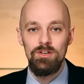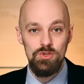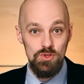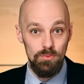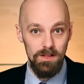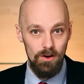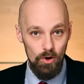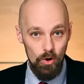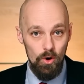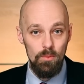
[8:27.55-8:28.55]
you will
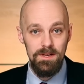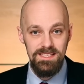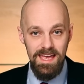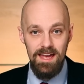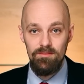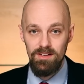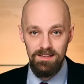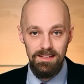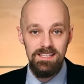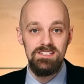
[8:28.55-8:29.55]
always have
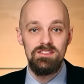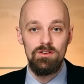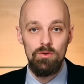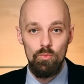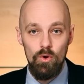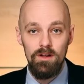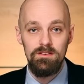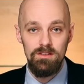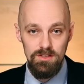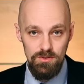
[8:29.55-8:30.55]
at least
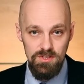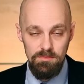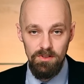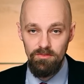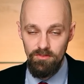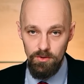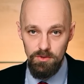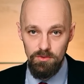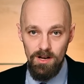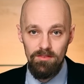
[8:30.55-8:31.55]
one usable
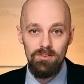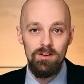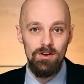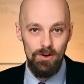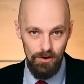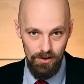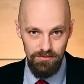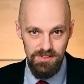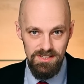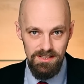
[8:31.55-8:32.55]
photograph
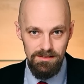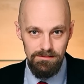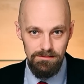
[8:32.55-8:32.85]
of the scene.